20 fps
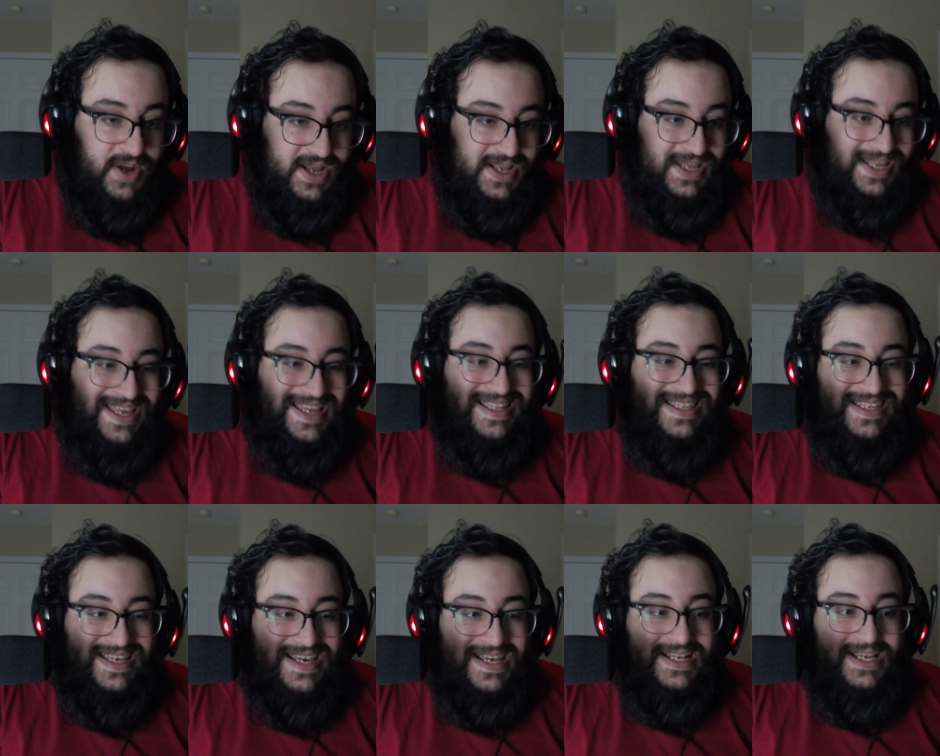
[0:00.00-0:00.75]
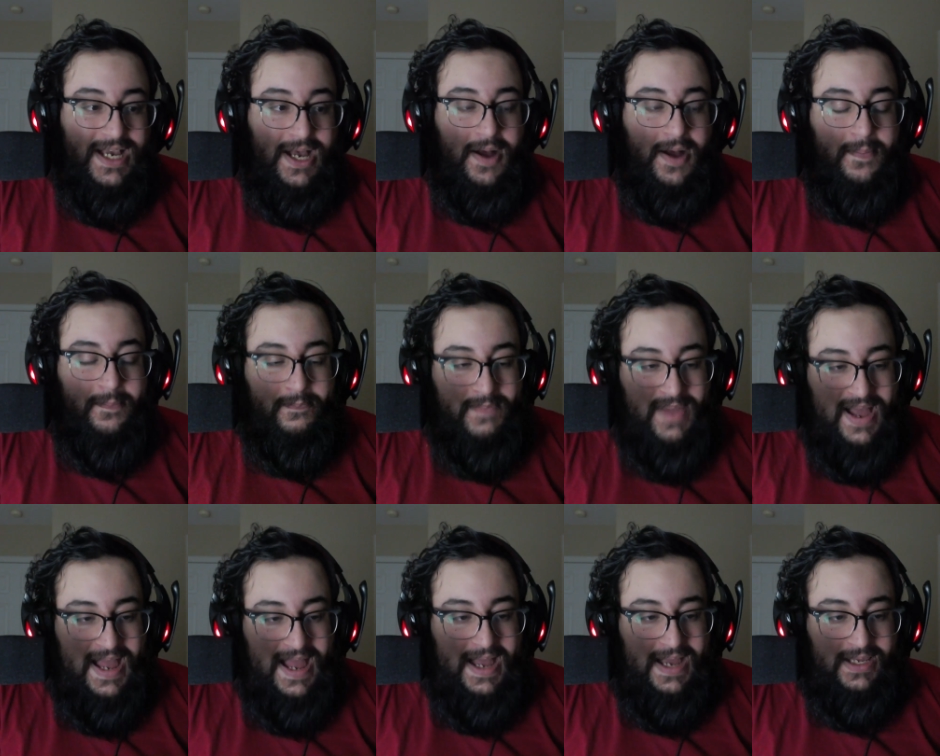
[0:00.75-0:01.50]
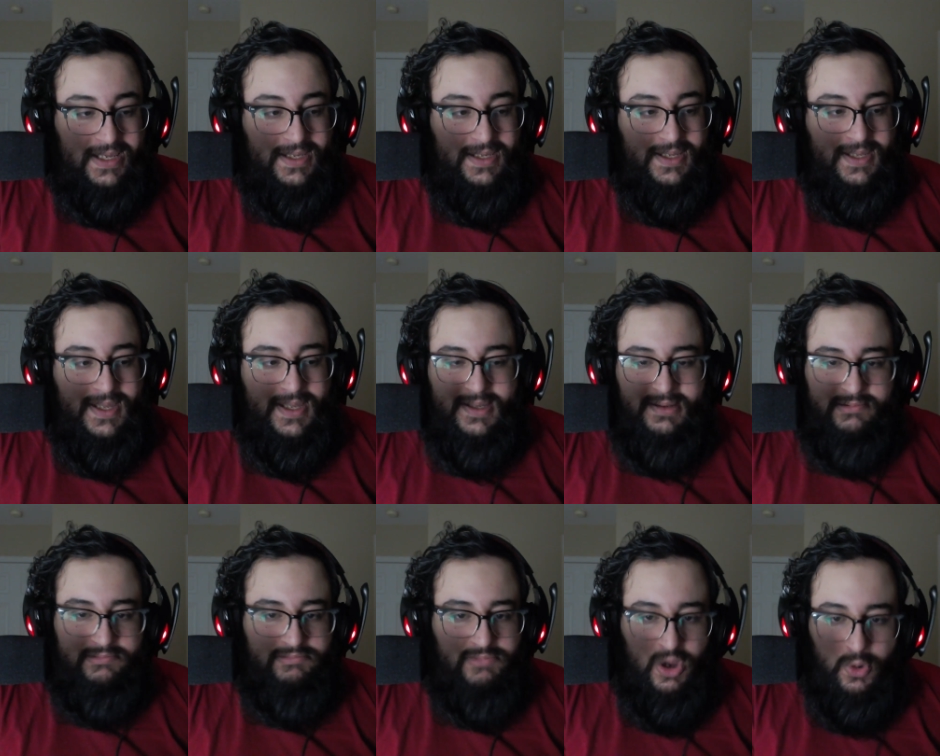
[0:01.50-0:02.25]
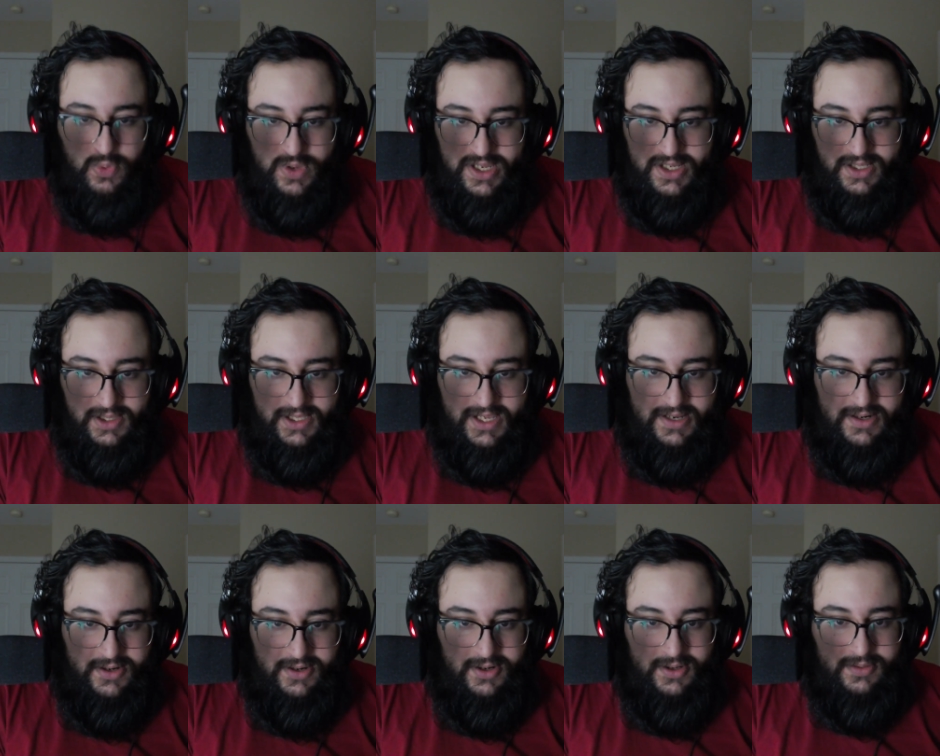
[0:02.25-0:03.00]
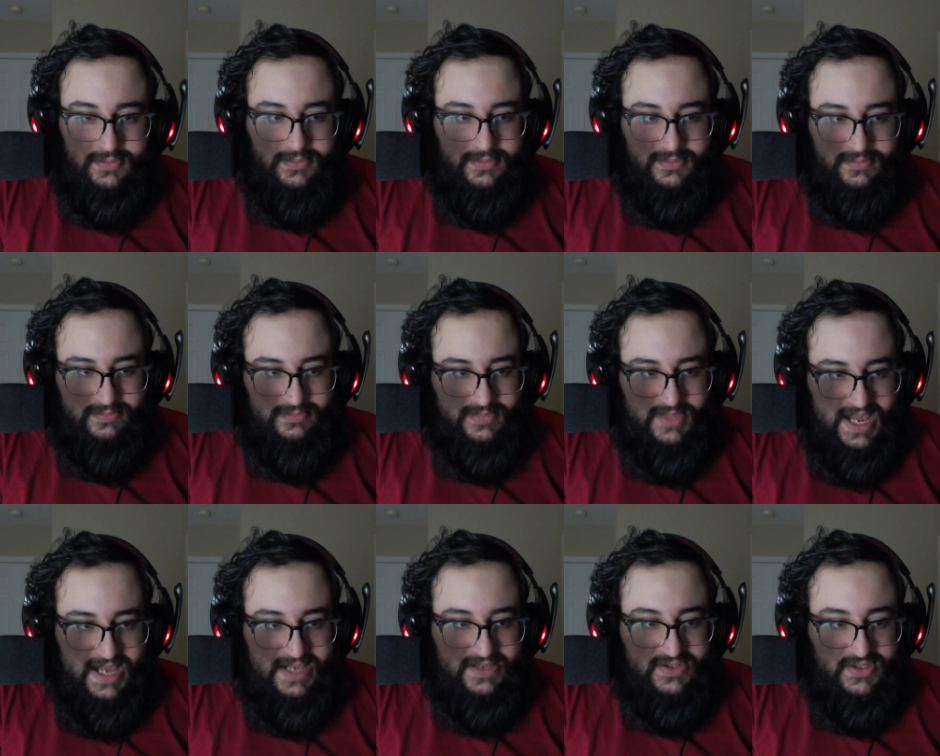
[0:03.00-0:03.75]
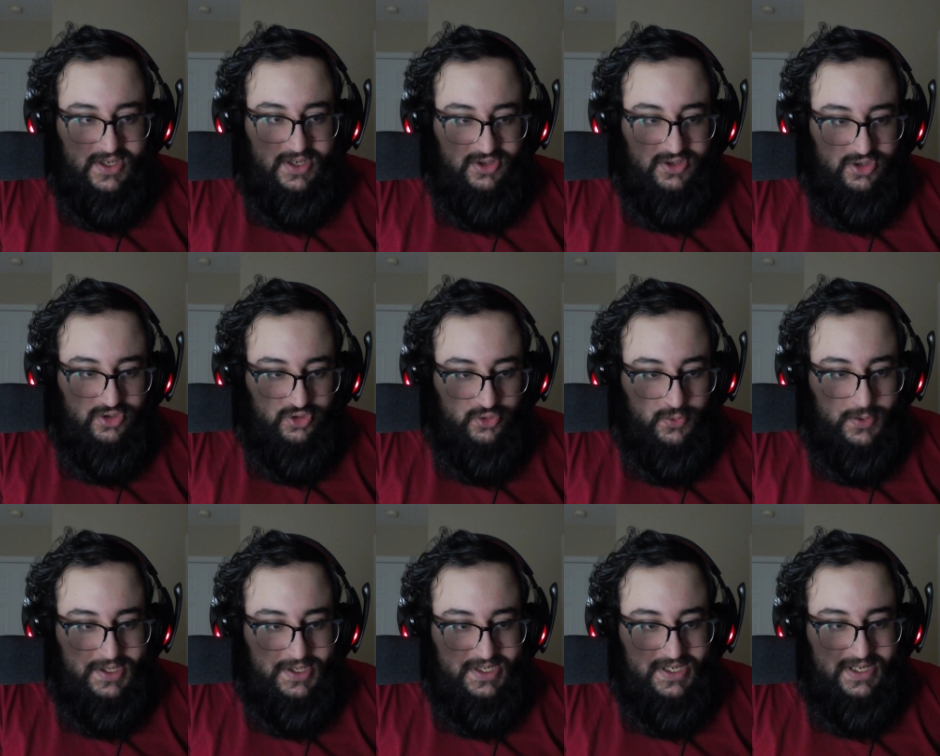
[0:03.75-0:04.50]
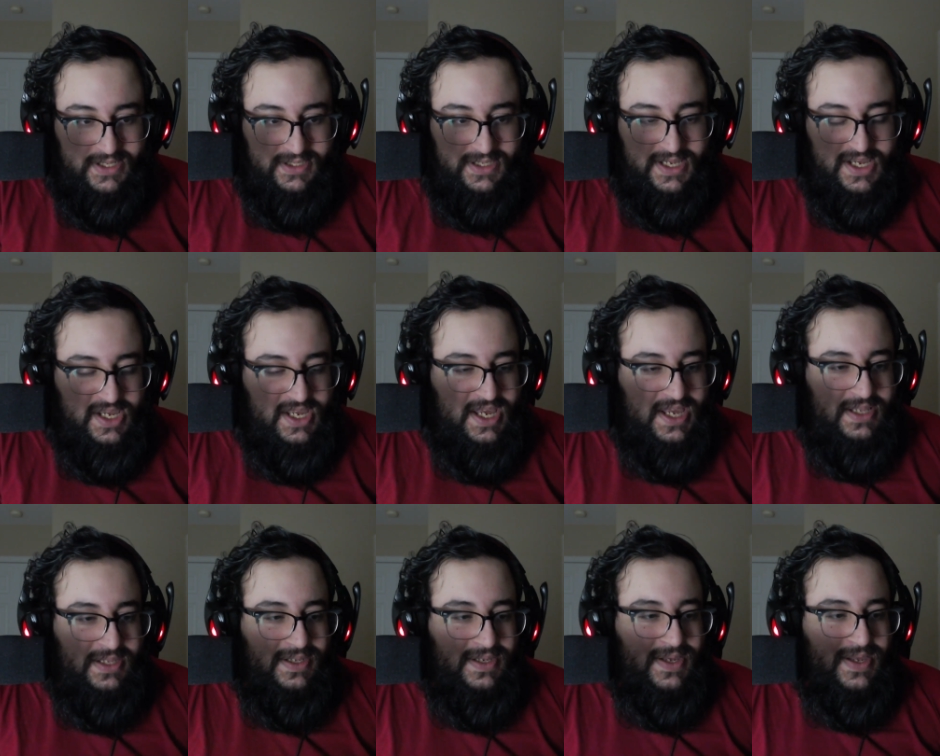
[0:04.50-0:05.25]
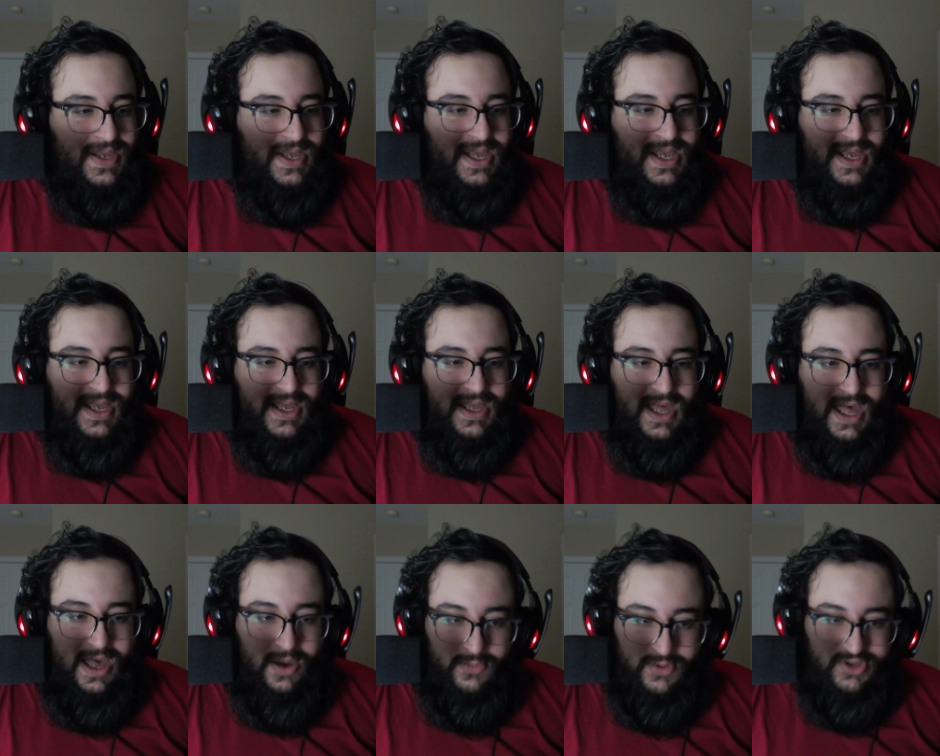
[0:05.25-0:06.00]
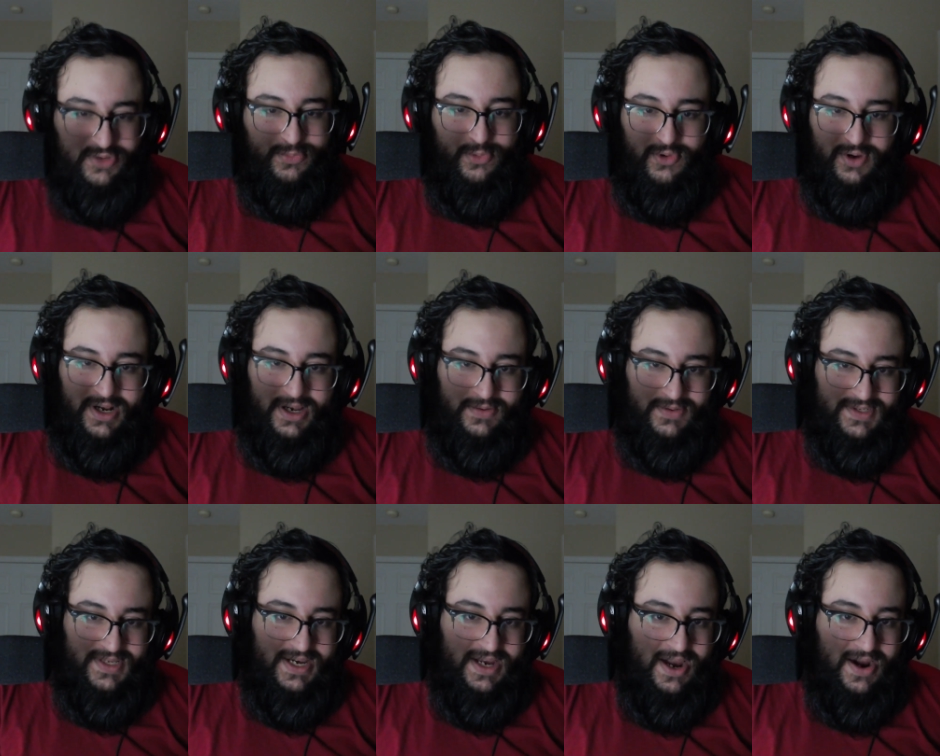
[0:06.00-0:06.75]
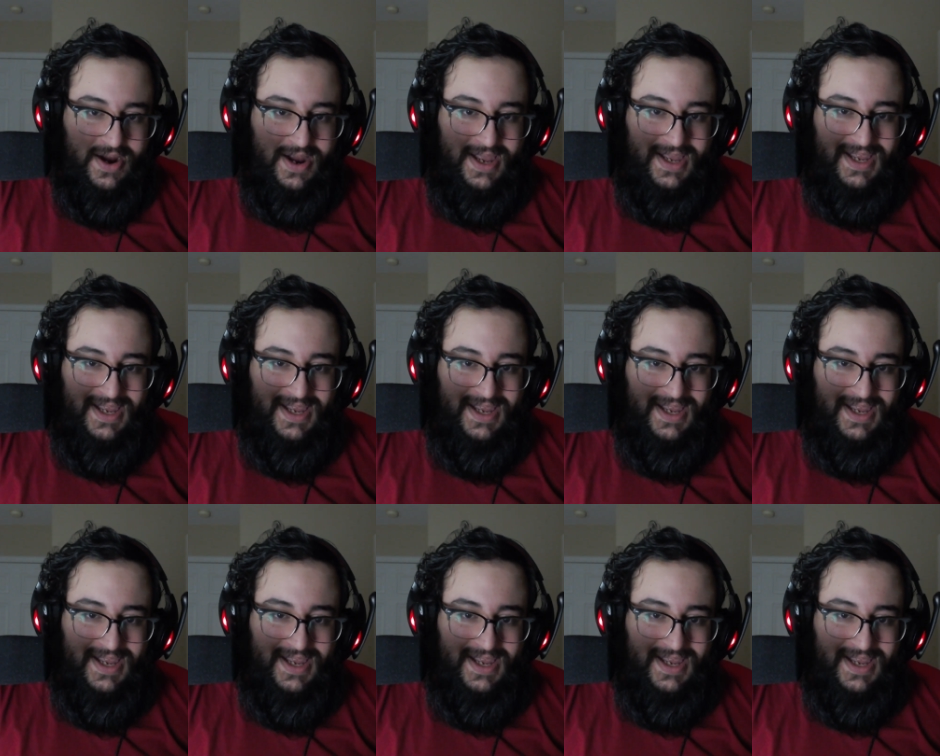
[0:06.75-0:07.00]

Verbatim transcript: But he did come back a week later asking to join DLE again. At which point I was like, all right,